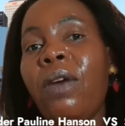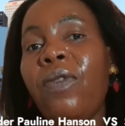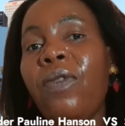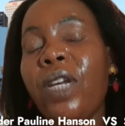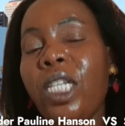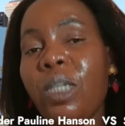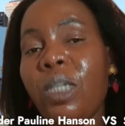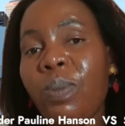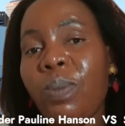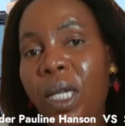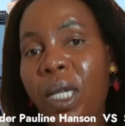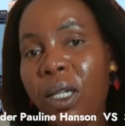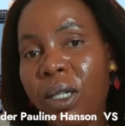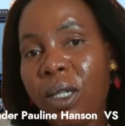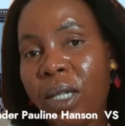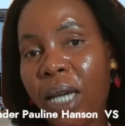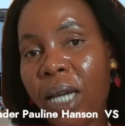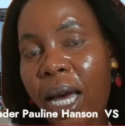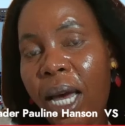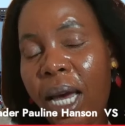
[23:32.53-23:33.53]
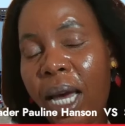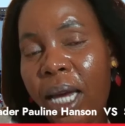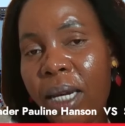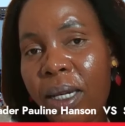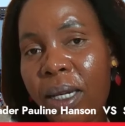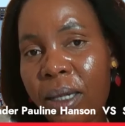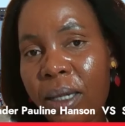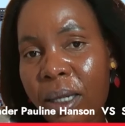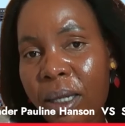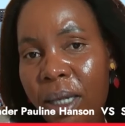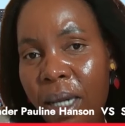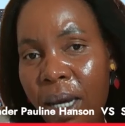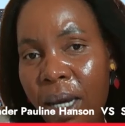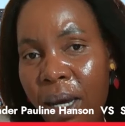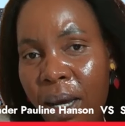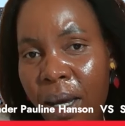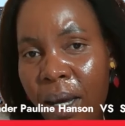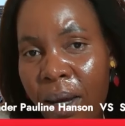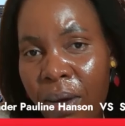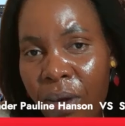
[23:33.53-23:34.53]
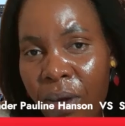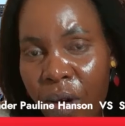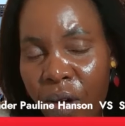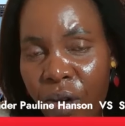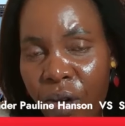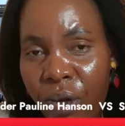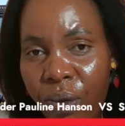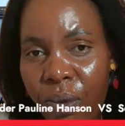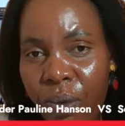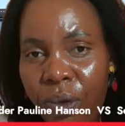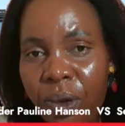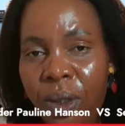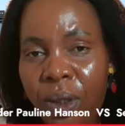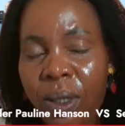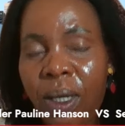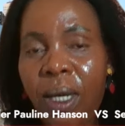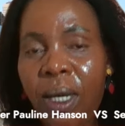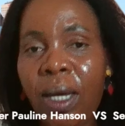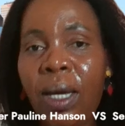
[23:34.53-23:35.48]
free speech and racial